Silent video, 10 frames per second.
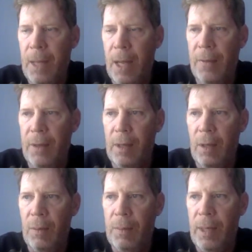on the
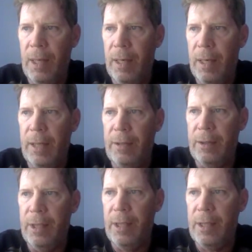globe, and
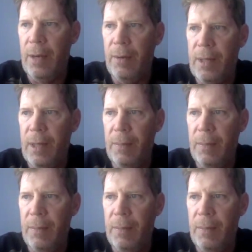nitrogen is always going